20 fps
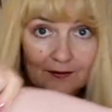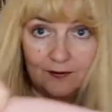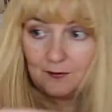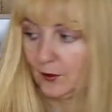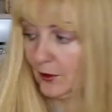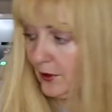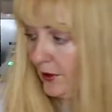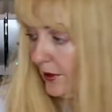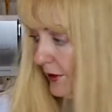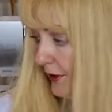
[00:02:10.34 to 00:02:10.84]

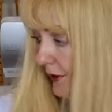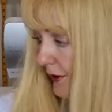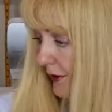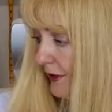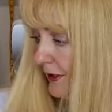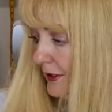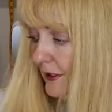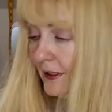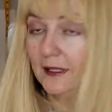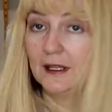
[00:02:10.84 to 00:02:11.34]
for
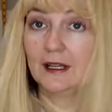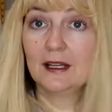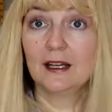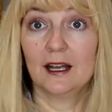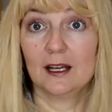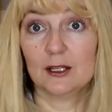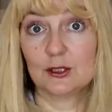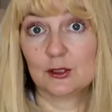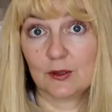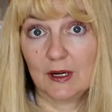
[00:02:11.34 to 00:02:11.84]
her,
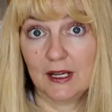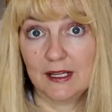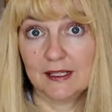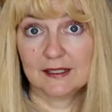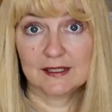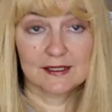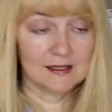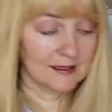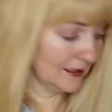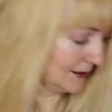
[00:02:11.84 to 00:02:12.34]
a
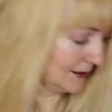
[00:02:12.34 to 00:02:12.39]
dress,